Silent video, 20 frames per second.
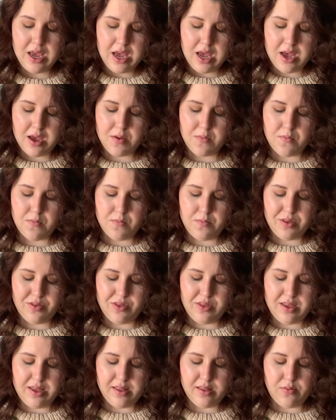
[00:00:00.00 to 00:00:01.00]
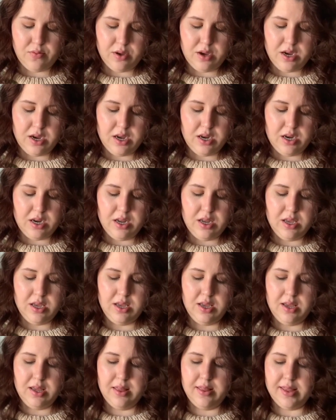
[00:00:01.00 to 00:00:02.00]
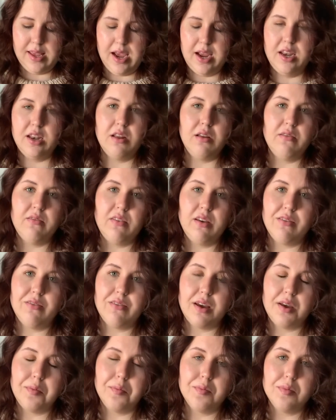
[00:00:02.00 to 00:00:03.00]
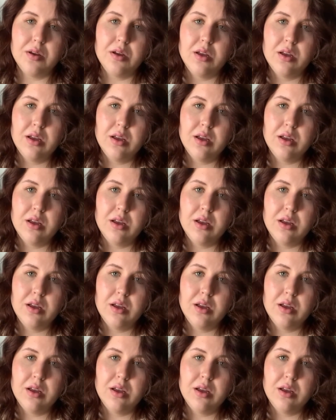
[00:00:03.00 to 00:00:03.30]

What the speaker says: But this one, it's kind of, if I'm